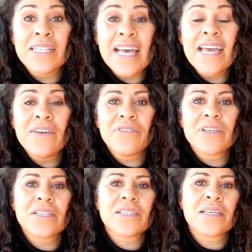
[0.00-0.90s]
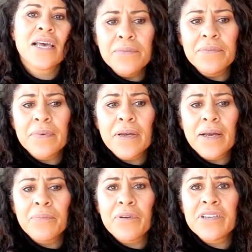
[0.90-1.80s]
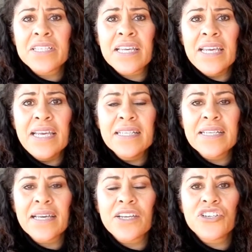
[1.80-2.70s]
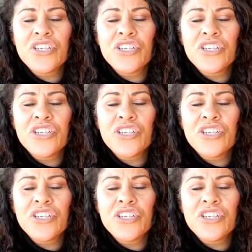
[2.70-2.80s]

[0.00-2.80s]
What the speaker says: Davis, Professor Keating,